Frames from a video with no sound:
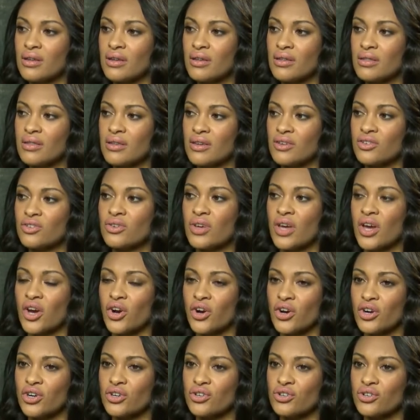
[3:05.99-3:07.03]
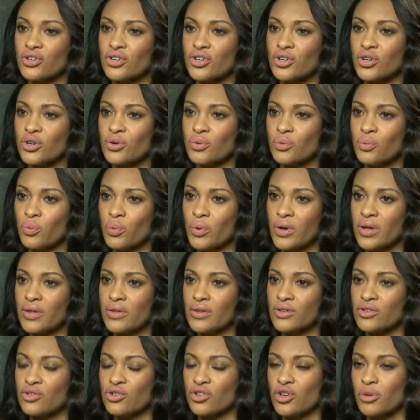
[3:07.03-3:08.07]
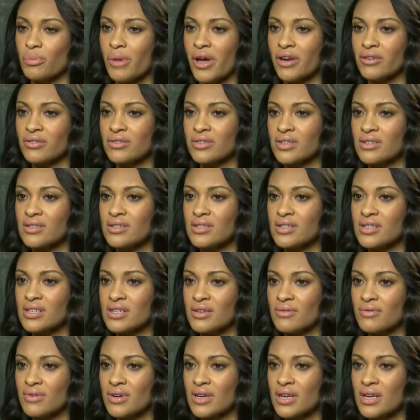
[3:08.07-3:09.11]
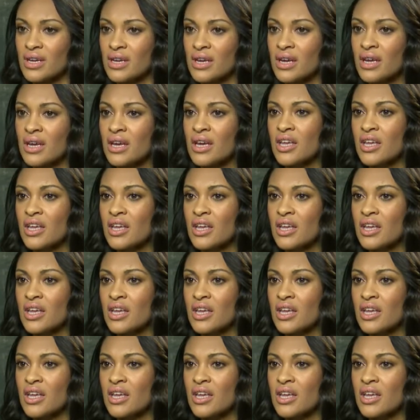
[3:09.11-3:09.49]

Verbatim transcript: this character with a certain amount of sensitivity.